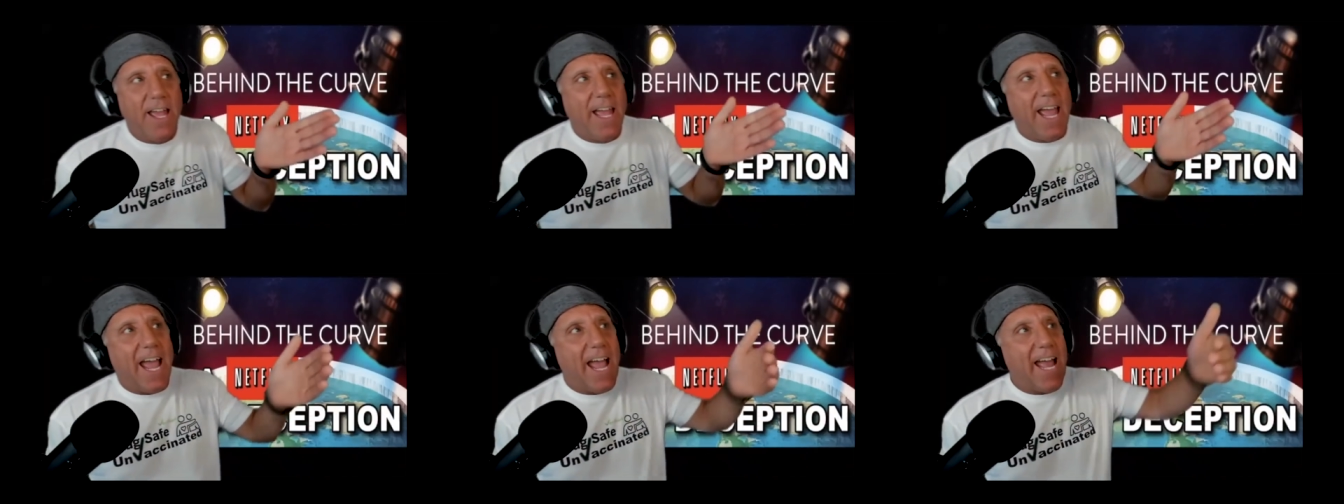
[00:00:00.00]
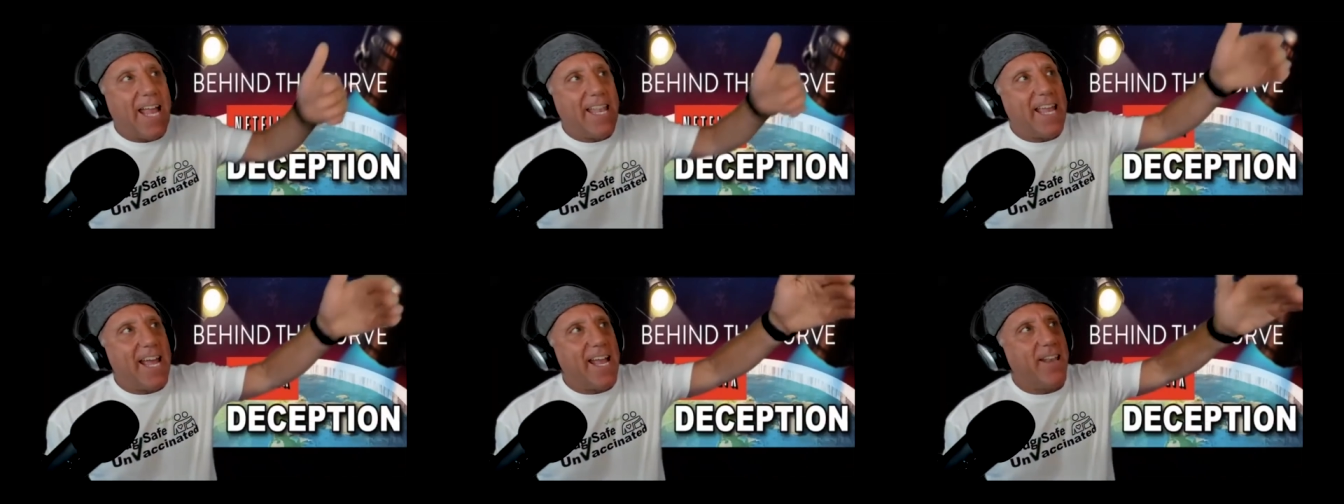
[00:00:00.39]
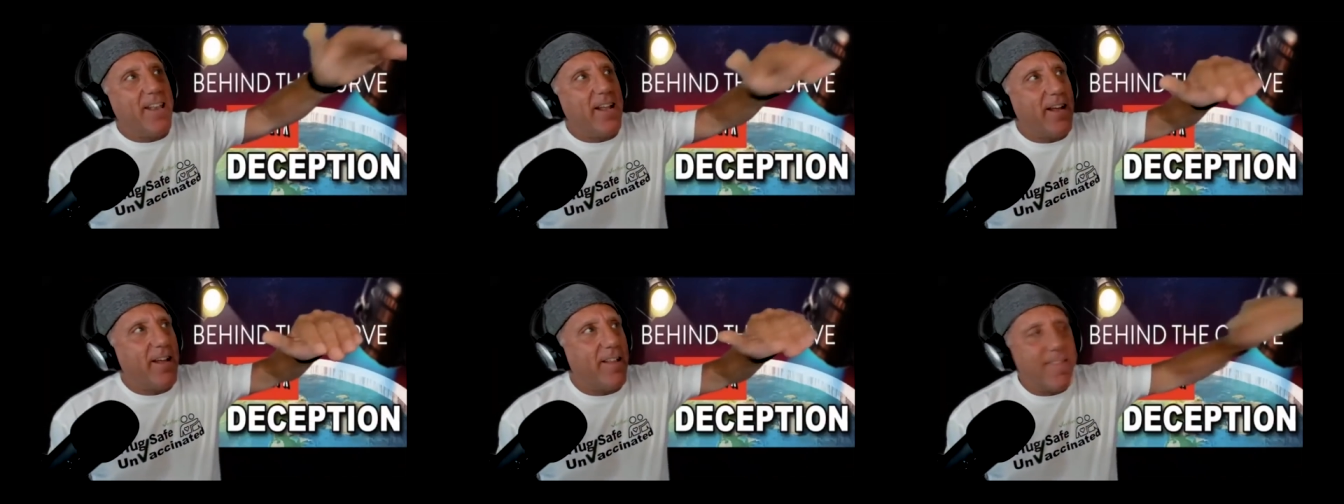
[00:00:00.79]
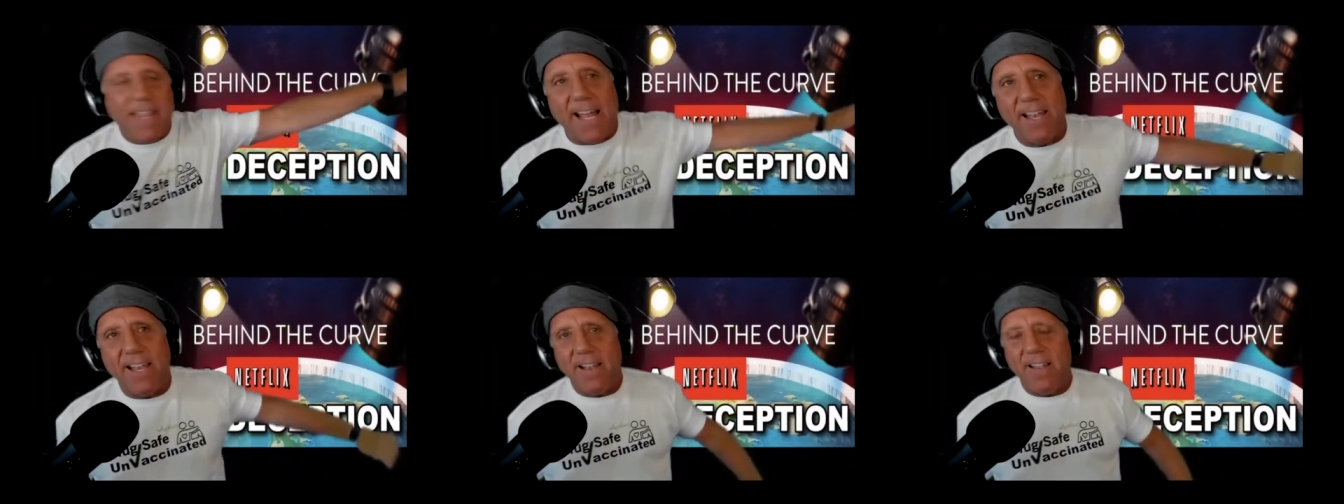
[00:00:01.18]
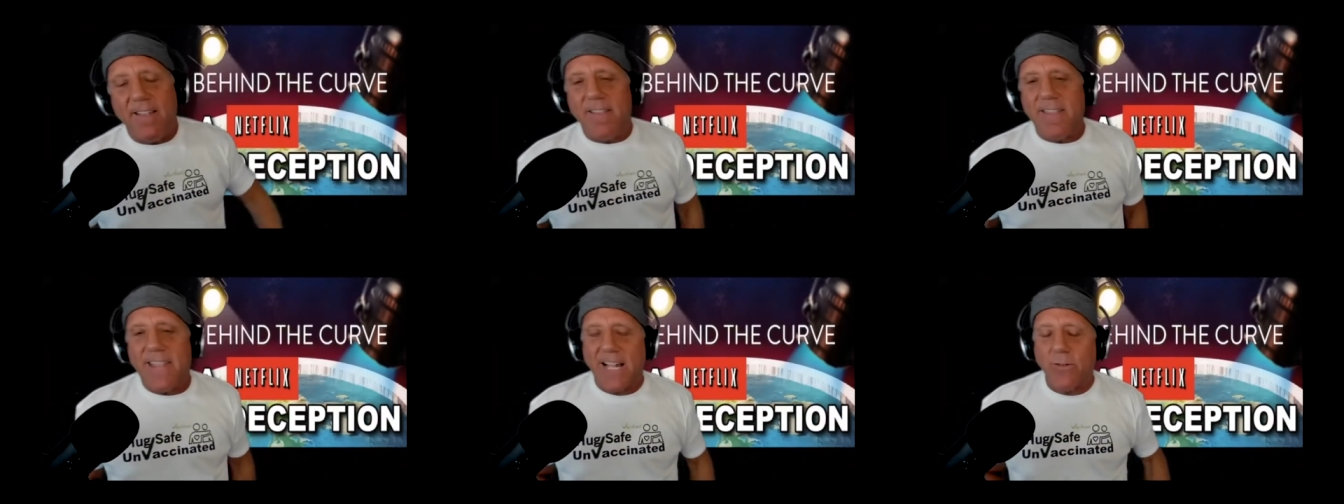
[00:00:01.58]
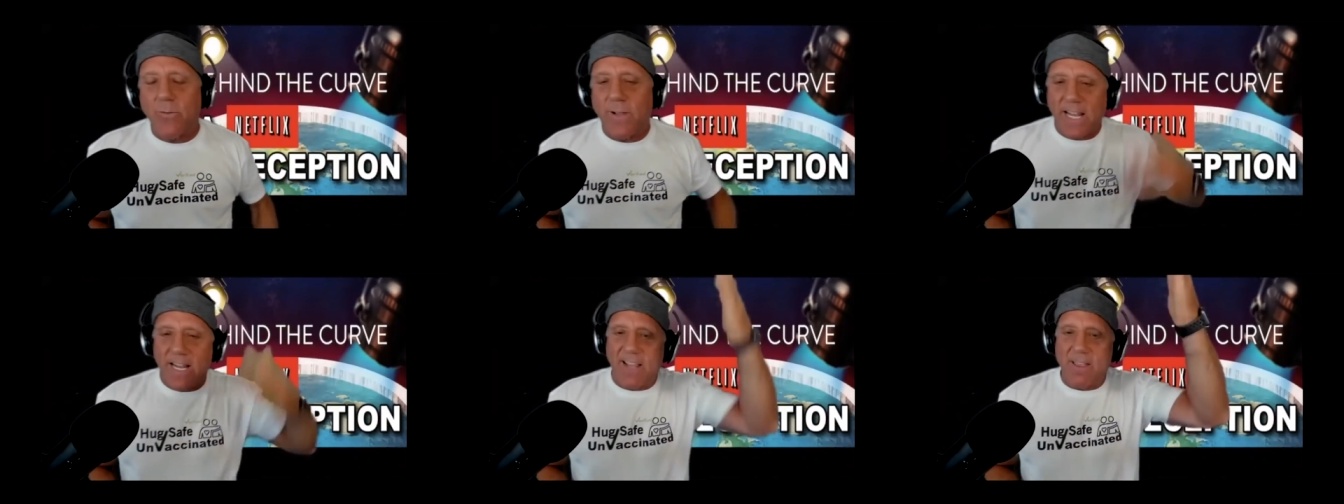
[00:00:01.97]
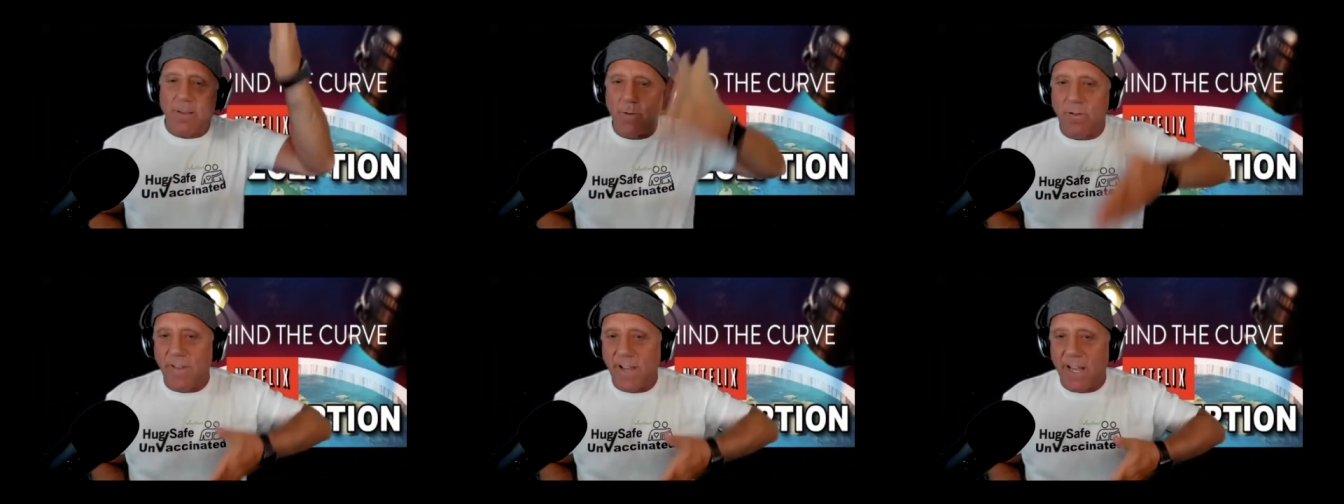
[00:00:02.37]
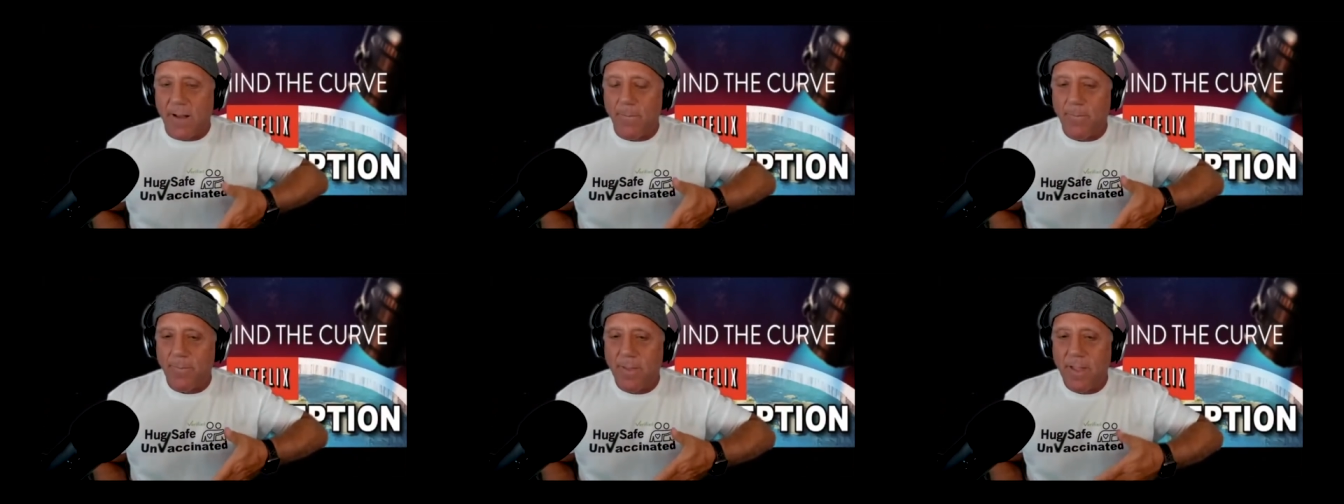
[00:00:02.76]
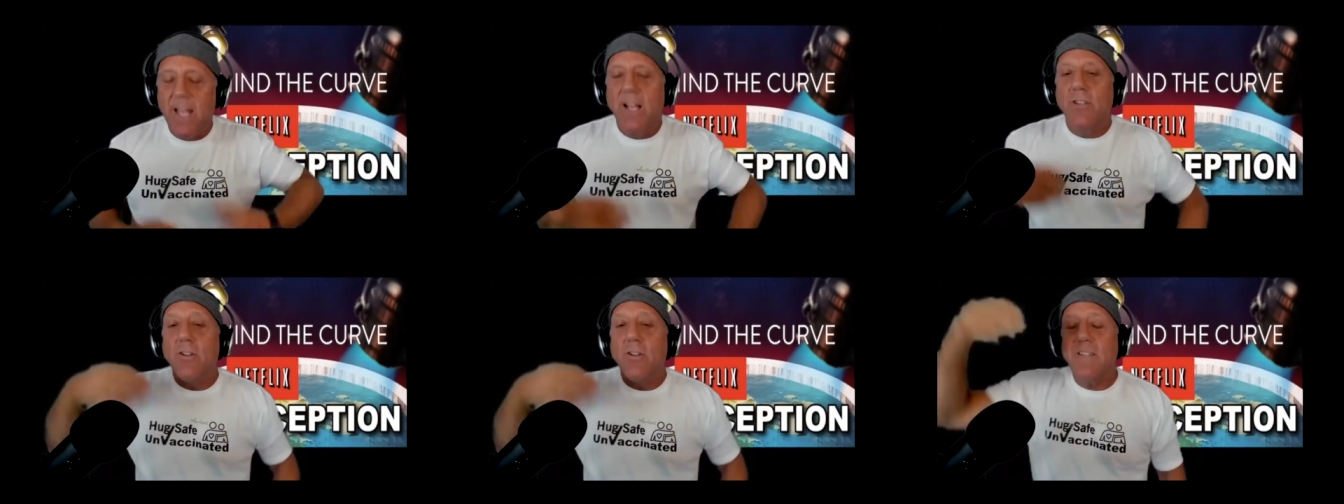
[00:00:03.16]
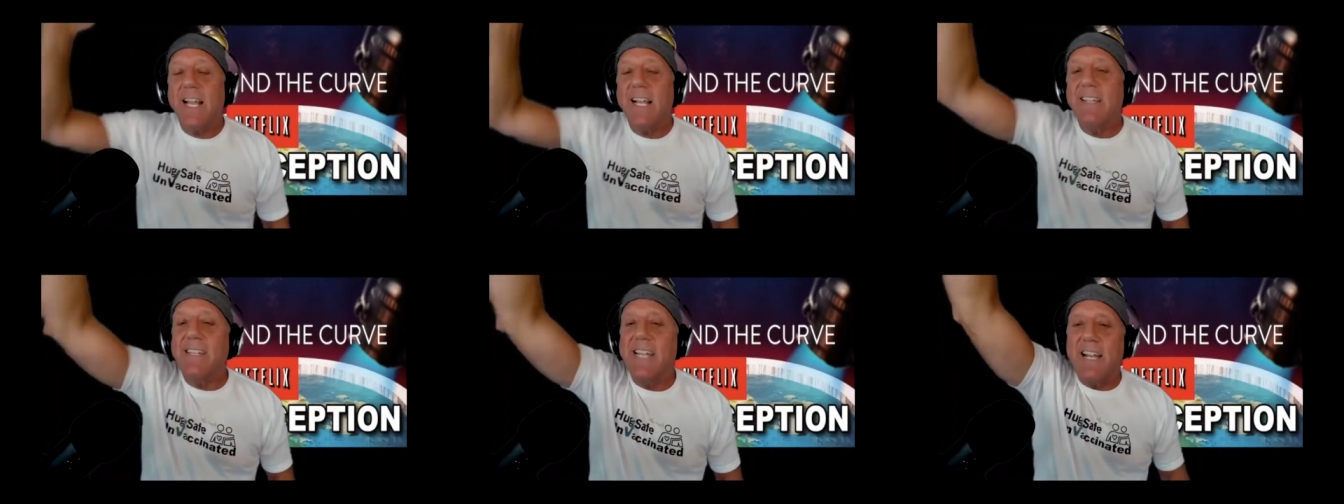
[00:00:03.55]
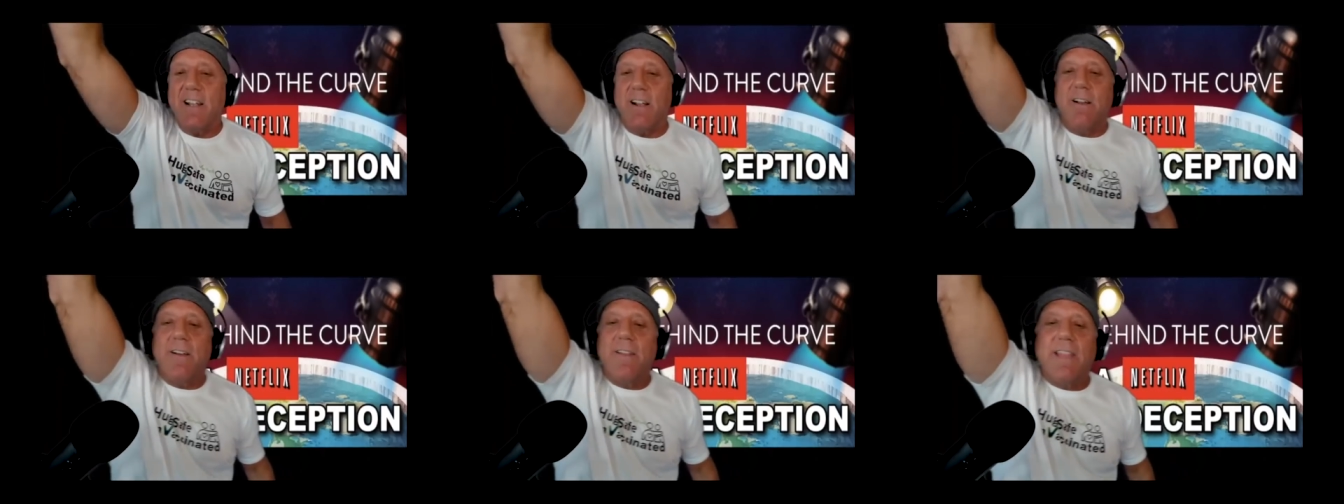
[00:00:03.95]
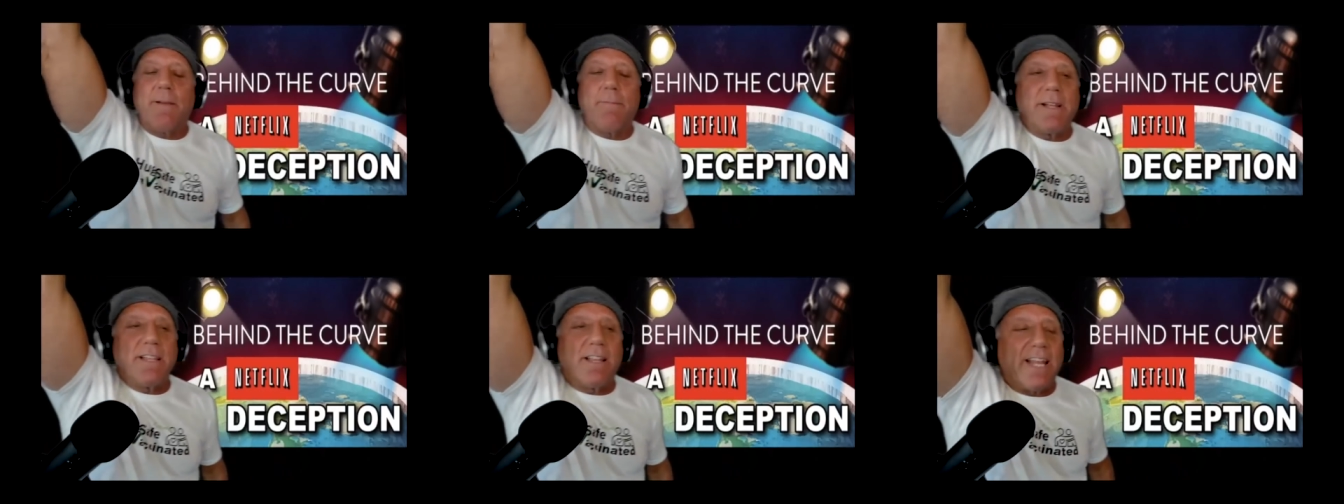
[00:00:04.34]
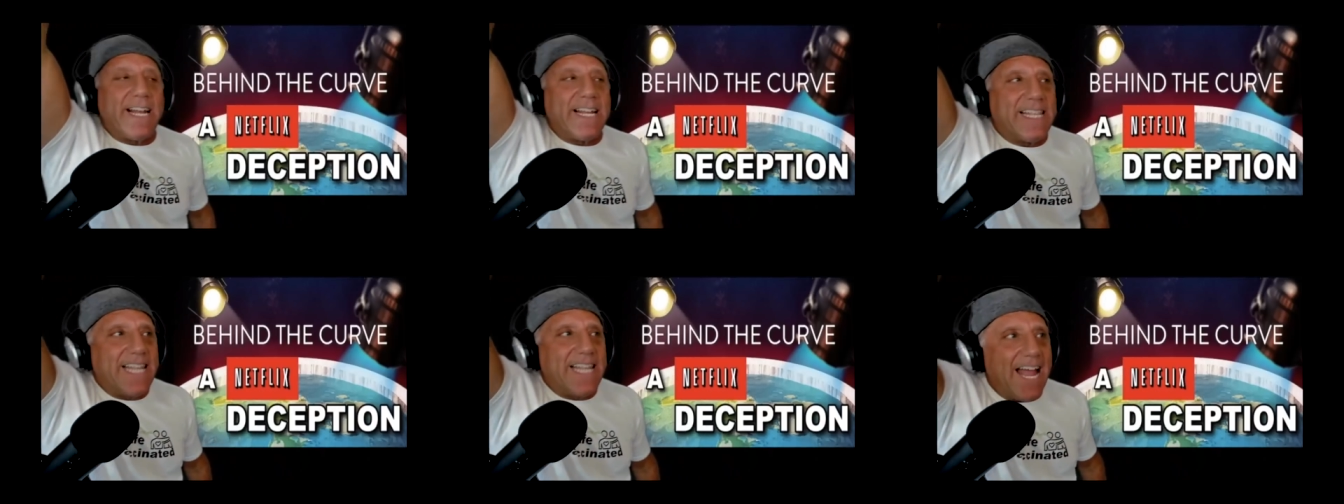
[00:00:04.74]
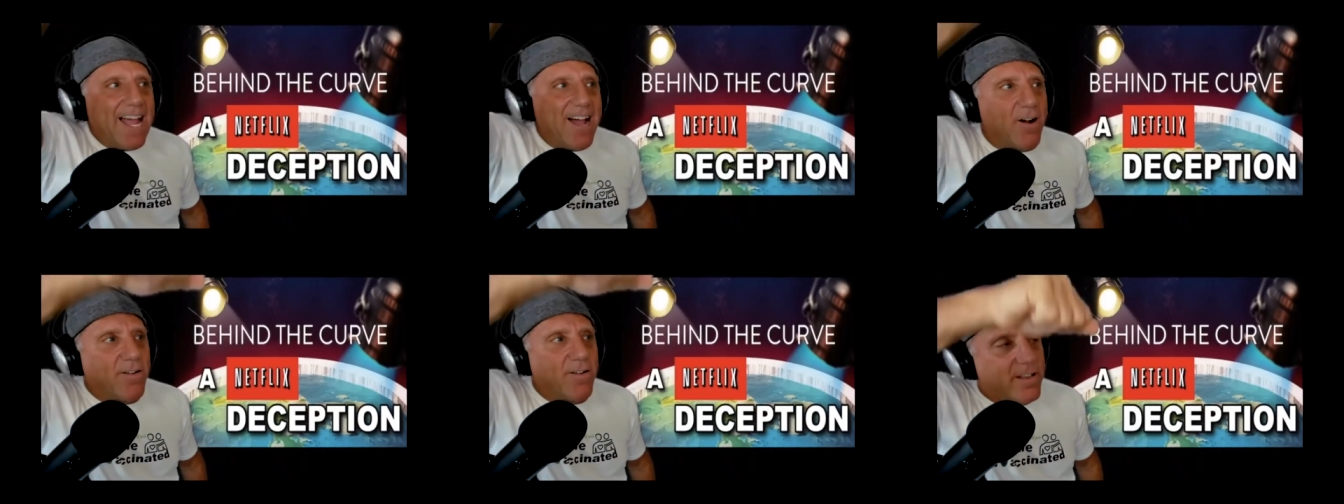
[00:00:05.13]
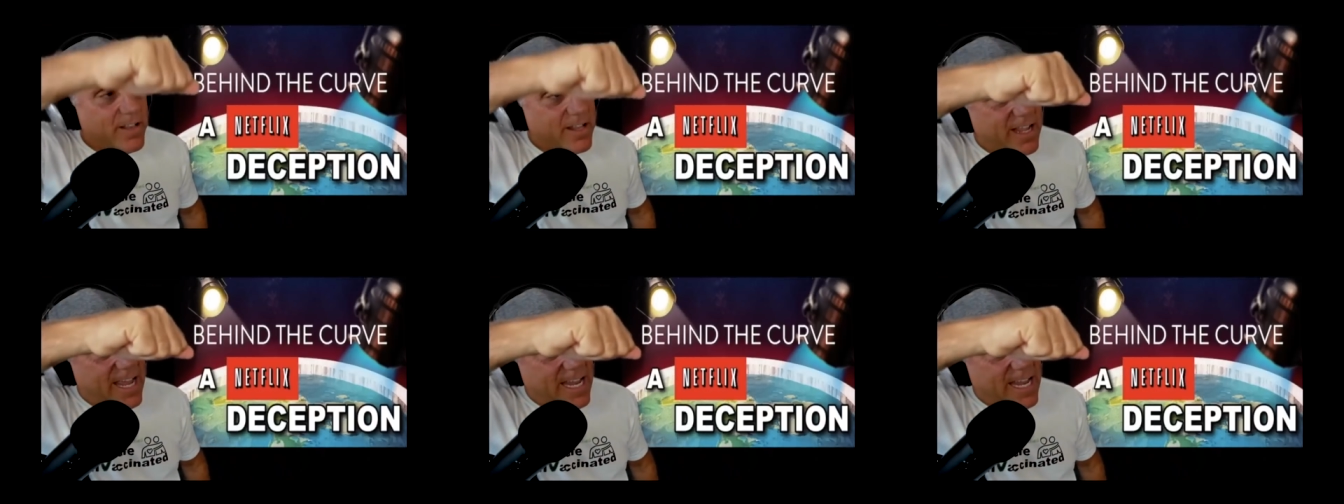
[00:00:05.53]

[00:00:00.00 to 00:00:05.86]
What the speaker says: And then that's where they cut the movie. 2 seconds later, they bring the light down, and